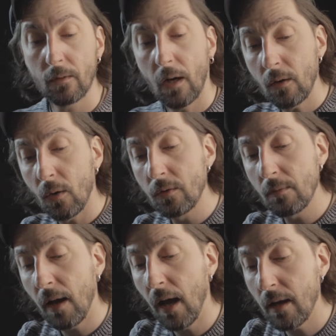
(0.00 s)
I hold
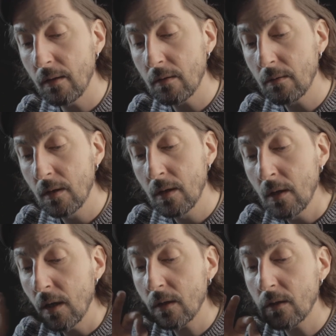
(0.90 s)
in my hand
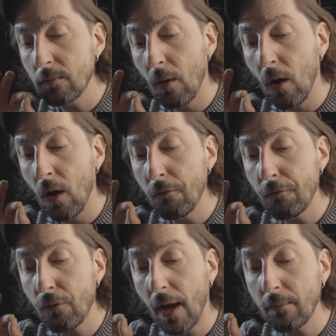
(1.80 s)
a small
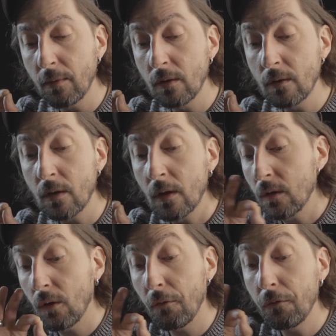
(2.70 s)
fragment
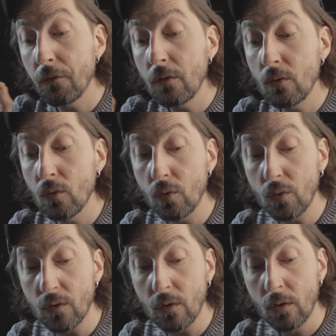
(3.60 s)
of
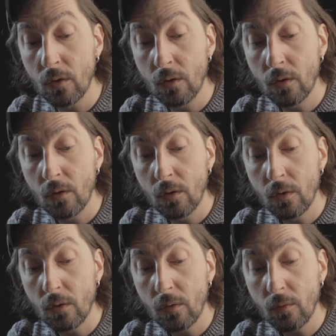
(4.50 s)
fuse
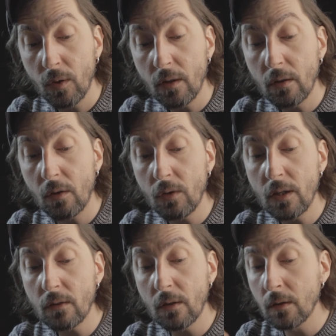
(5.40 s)
with the
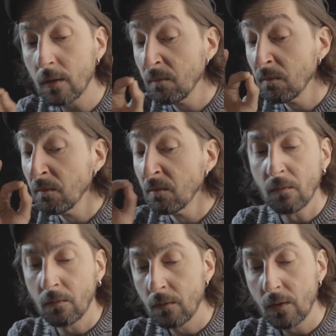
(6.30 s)
recent
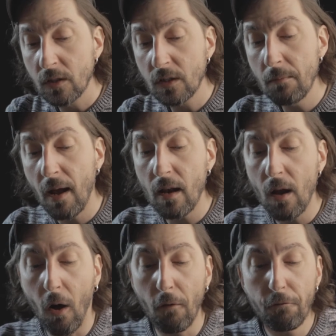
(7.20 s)

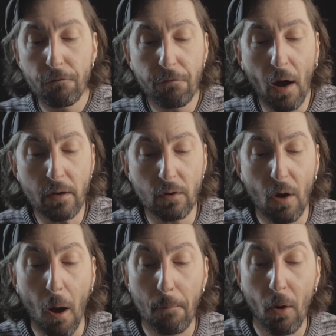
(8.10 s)
smell of
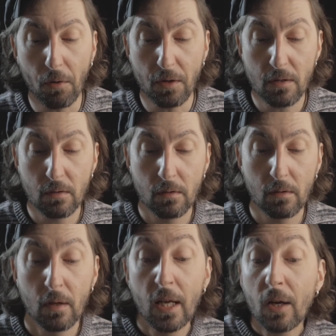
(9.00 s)
fire upon it.
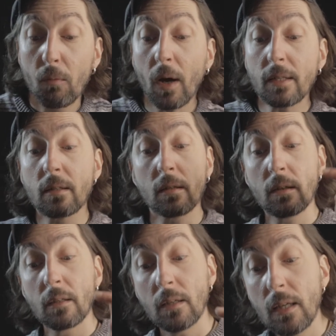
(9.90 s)
What
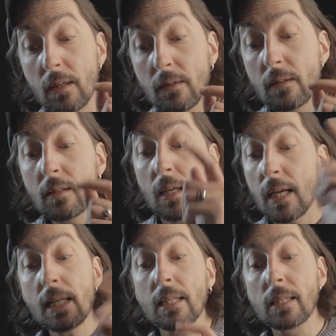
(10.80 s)
is
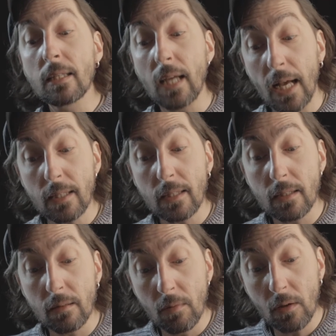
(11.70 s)
its
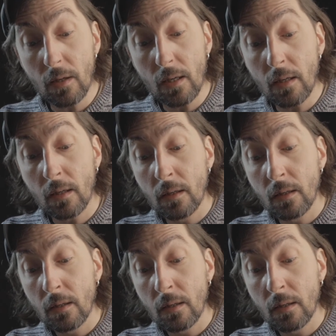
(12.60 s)
testimony?